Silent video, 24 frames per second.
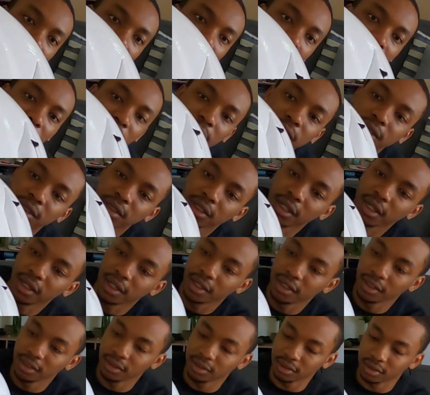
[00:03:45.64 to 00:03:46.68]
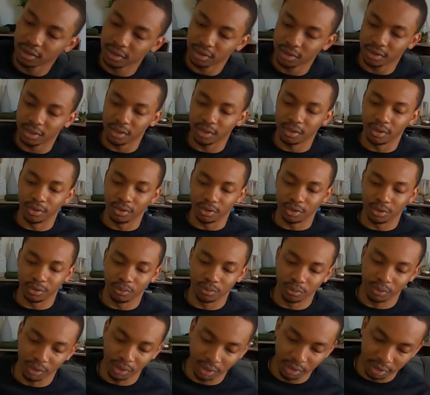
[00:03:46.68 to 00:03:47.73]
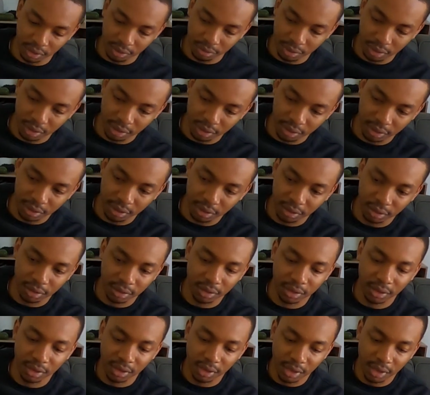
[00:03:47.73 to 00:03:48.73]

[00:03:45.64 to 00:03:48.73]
but it looks really, really good.